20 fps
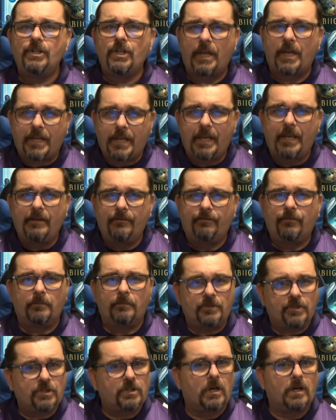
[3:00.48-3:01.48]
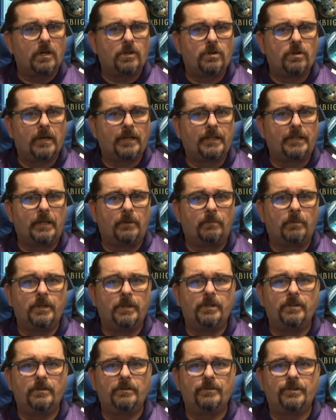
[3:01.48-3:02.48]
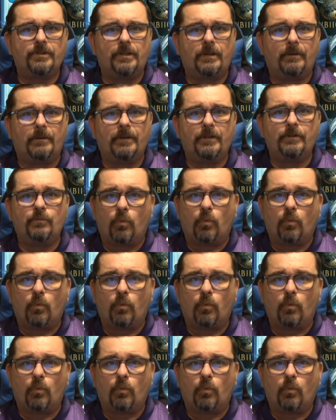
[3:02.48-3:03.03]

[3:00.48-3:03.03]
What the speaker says: that came from Star Trek, the original series,